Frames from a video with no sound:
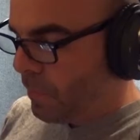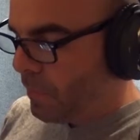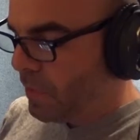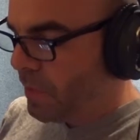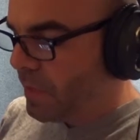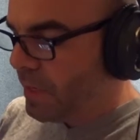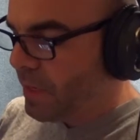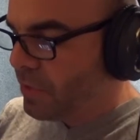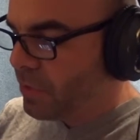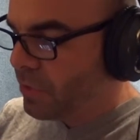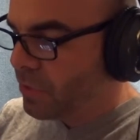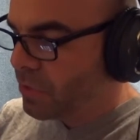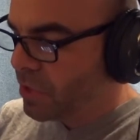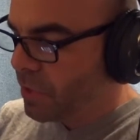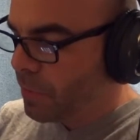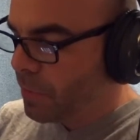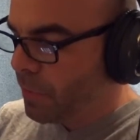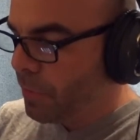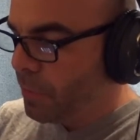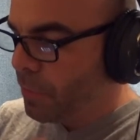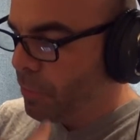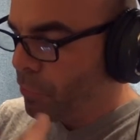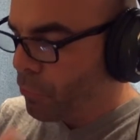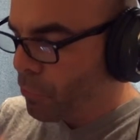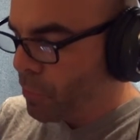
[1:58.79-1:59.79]
These are some
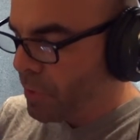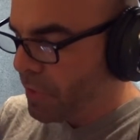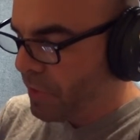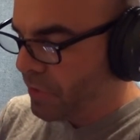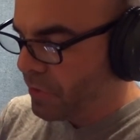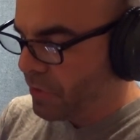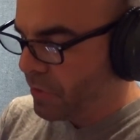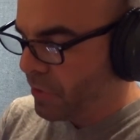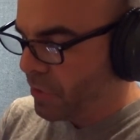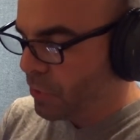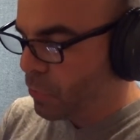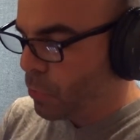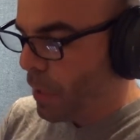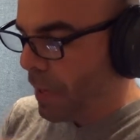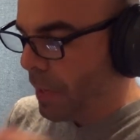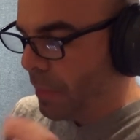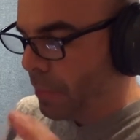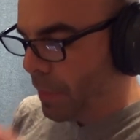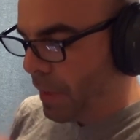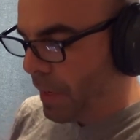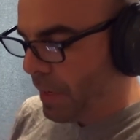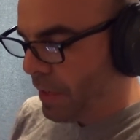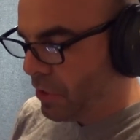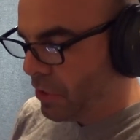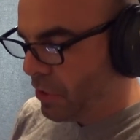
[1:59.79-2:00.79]
of the reasons why
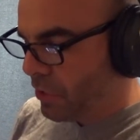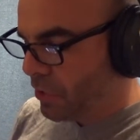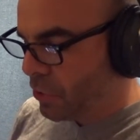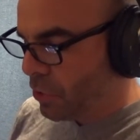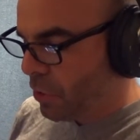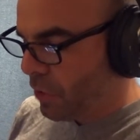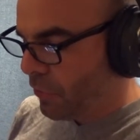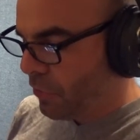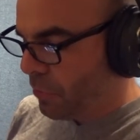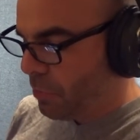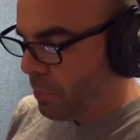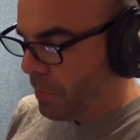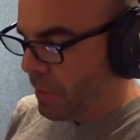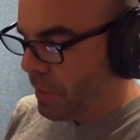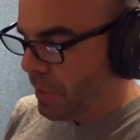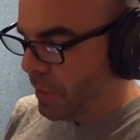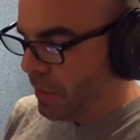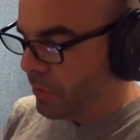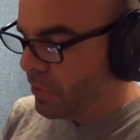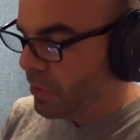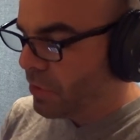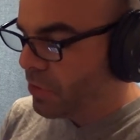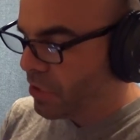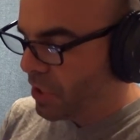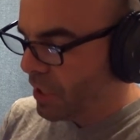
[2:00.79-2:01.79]
patients often
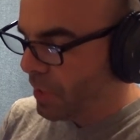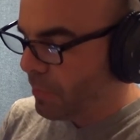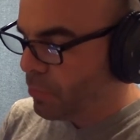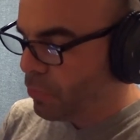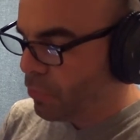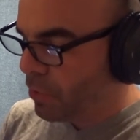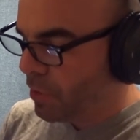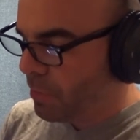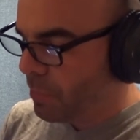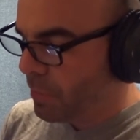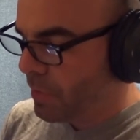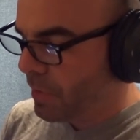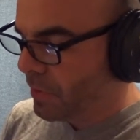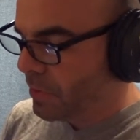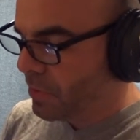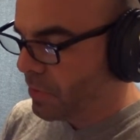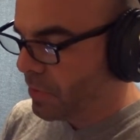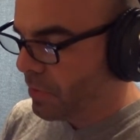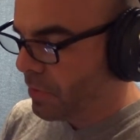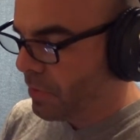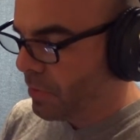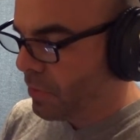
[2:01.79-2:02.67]
begin to skip treatments